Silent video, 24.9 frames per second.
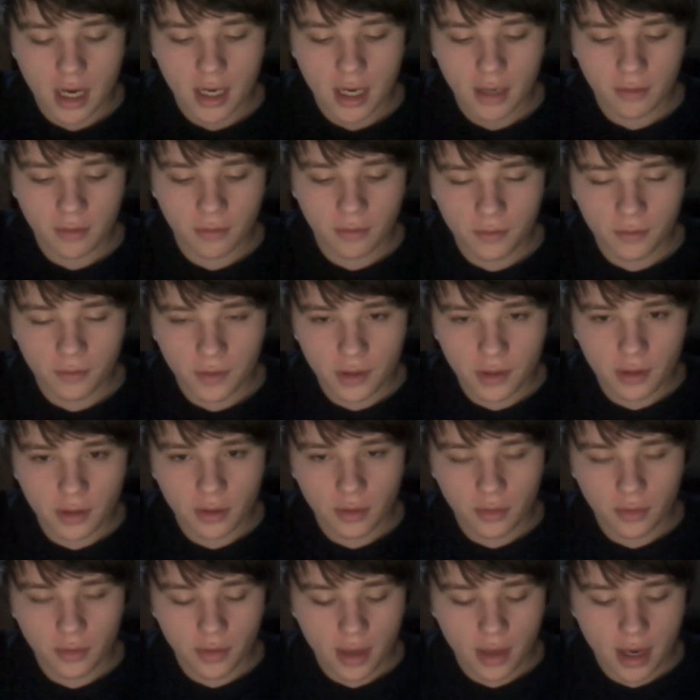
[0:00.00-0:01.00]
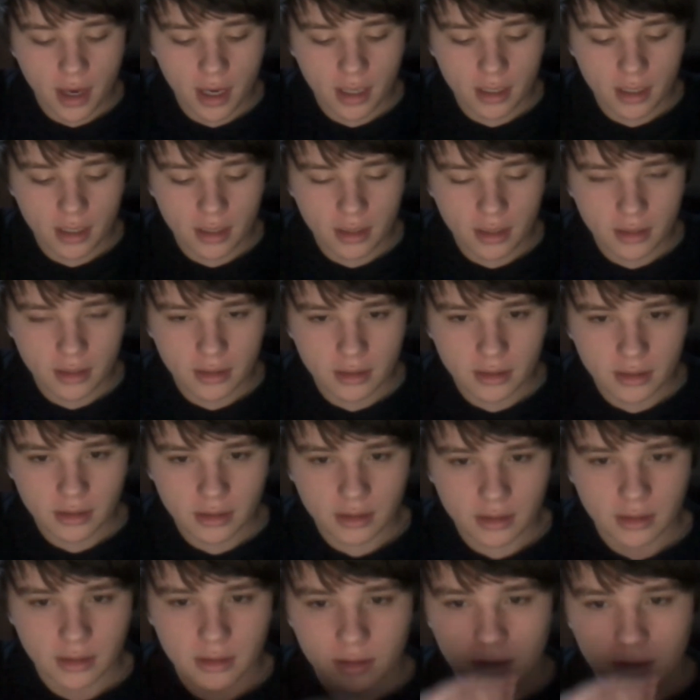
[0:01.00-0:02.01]
feel that,
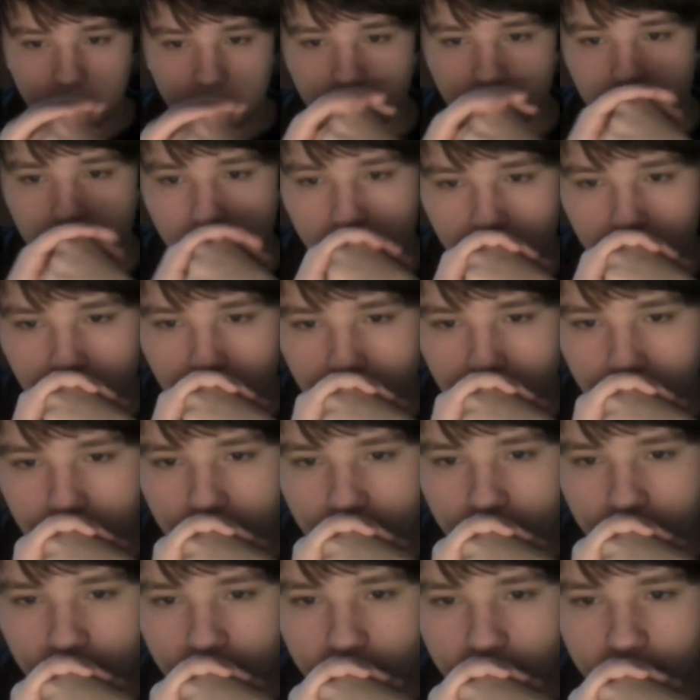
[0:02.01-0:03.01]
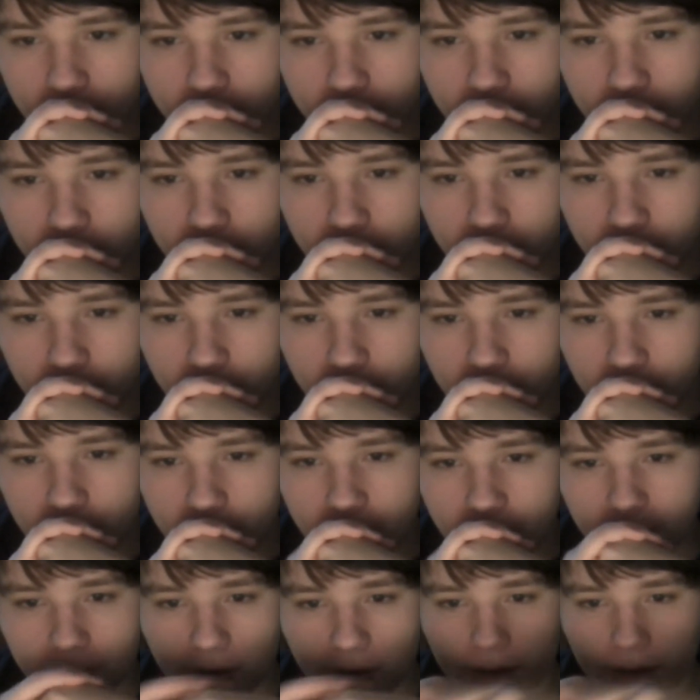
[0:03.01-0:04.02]
I don't know.
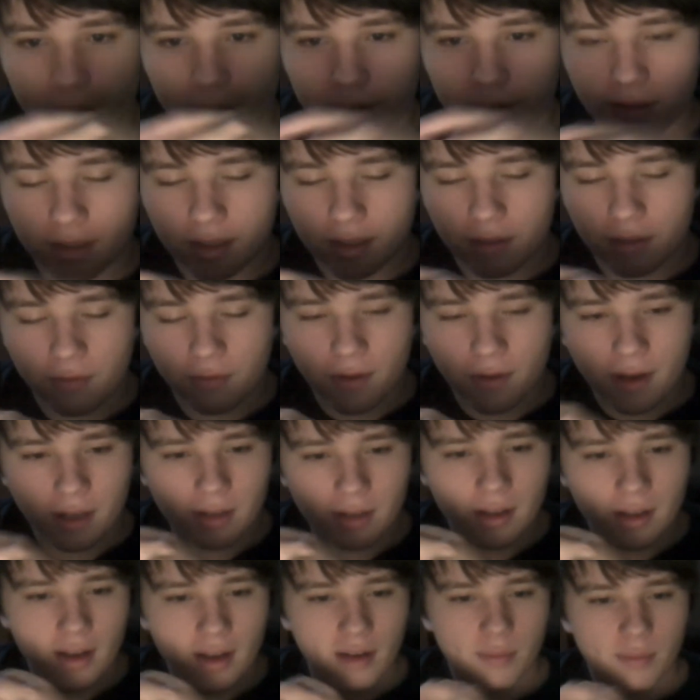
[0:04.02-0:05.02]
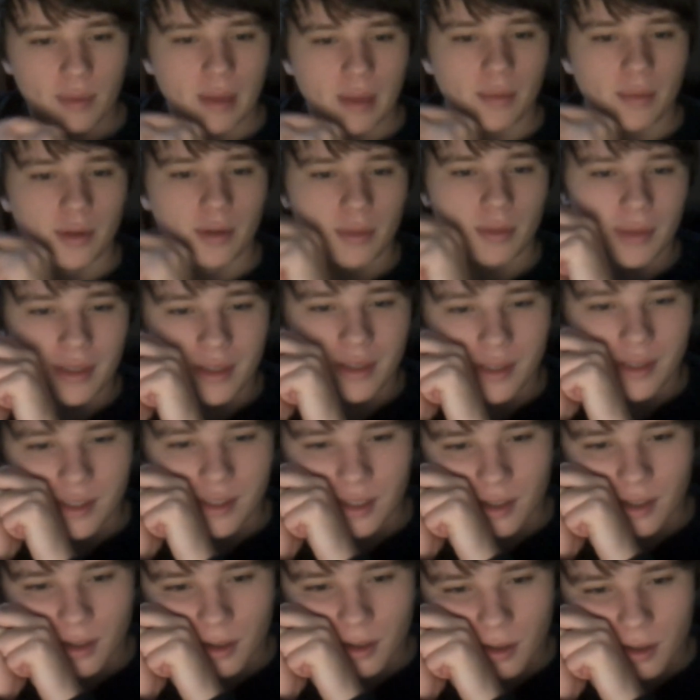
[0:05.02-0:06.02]
I find a lot of people to be
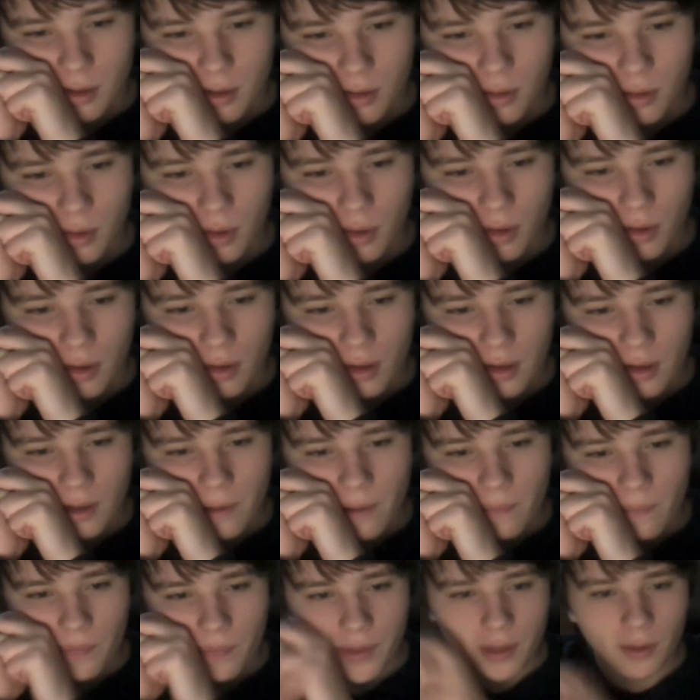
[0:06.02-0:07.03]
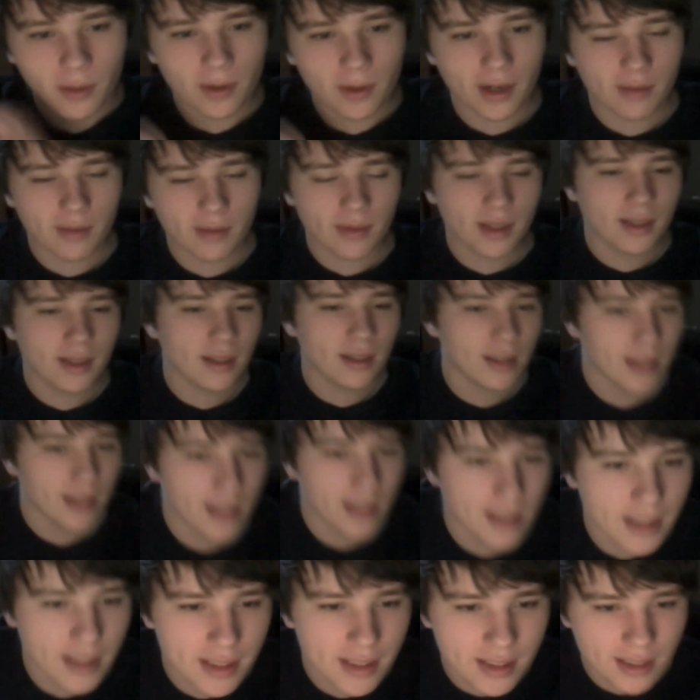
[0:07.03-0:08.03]
considered cruel. You know what I mean?
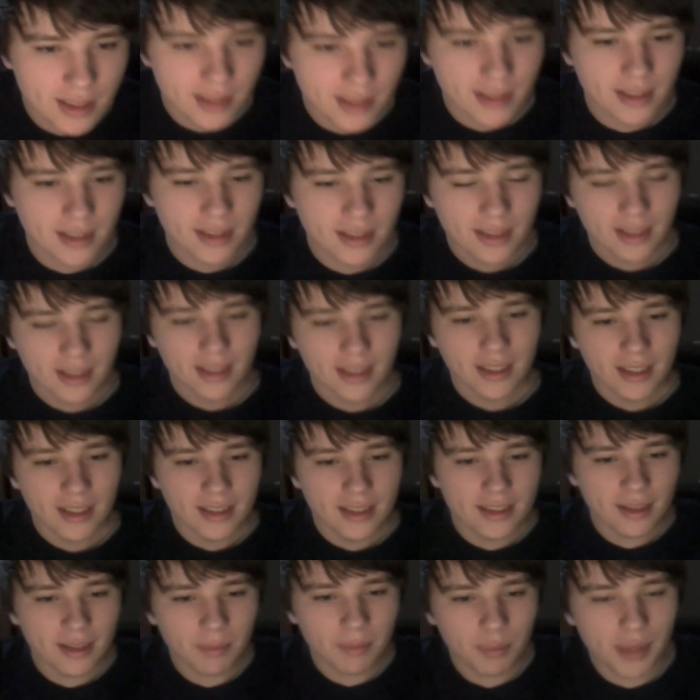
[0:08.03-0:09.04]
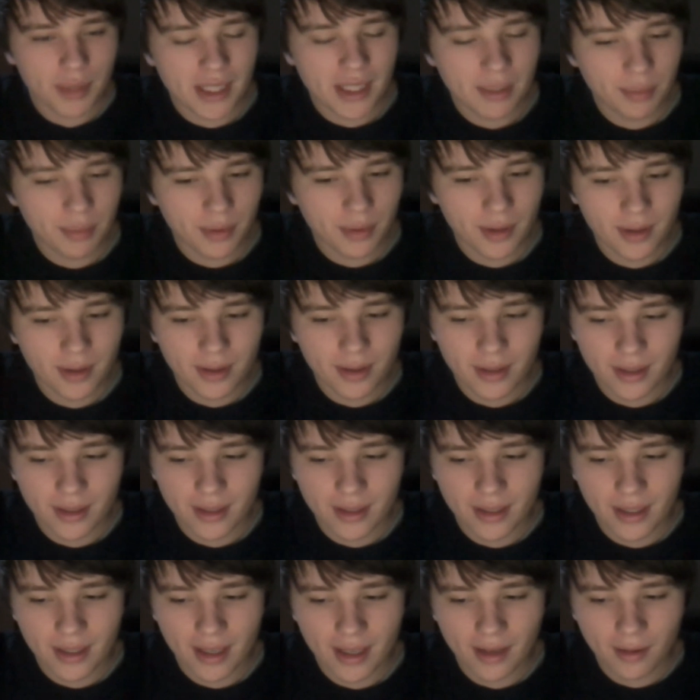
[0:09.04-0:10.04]
Like, it's just some people.
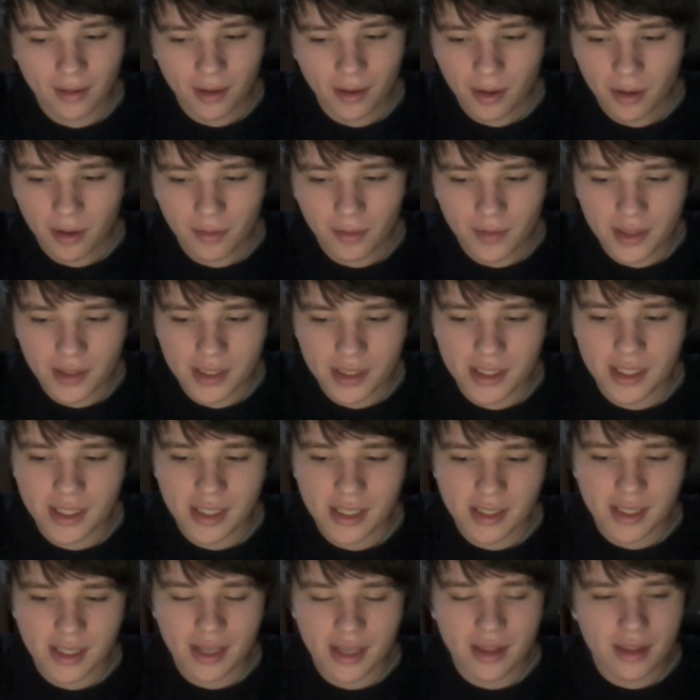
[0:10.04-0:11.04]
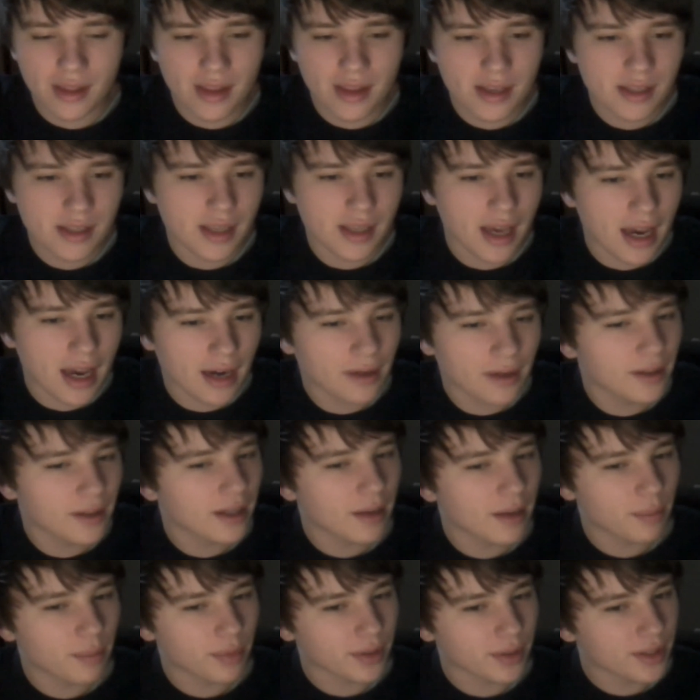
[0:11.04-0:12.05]
I don't know if it's just in this area
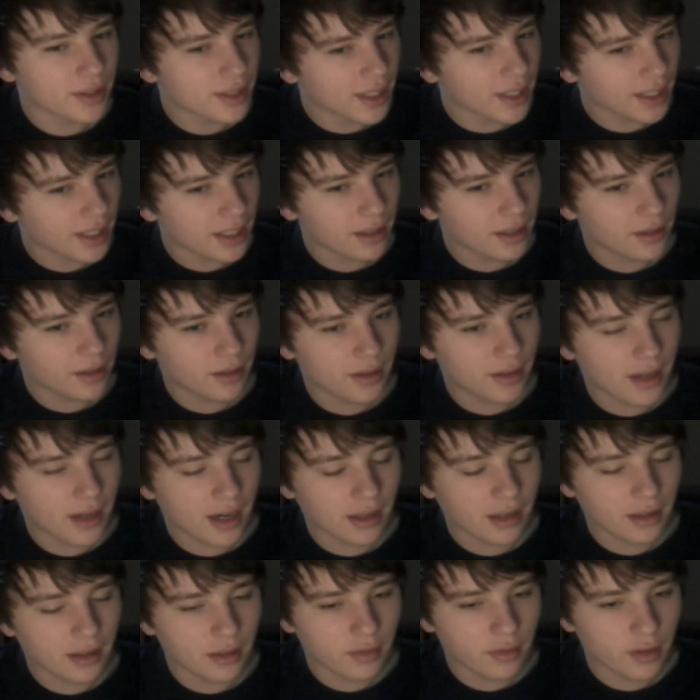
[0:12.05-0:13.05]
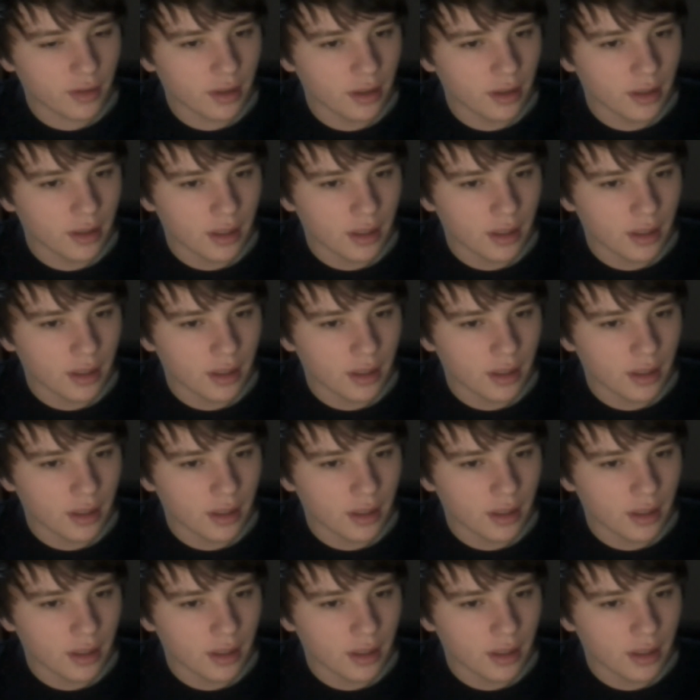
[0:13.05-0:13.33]
in particular that I live in,